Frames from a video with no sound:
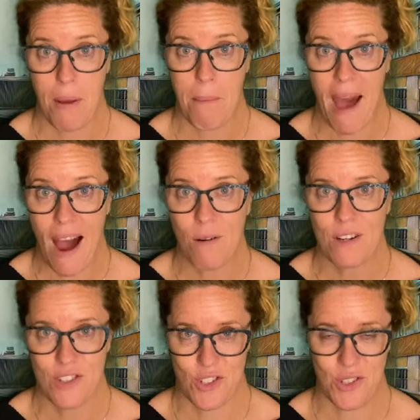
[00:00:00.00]

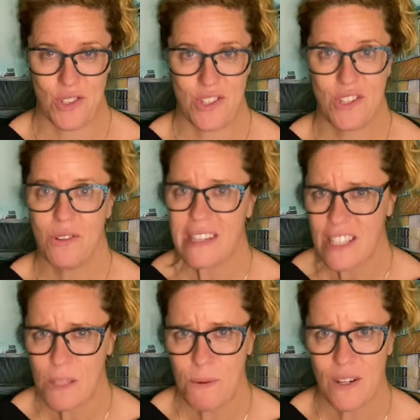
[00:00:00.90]
empowers students to
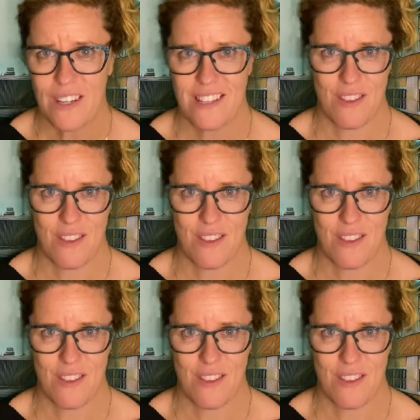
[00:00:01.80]
experience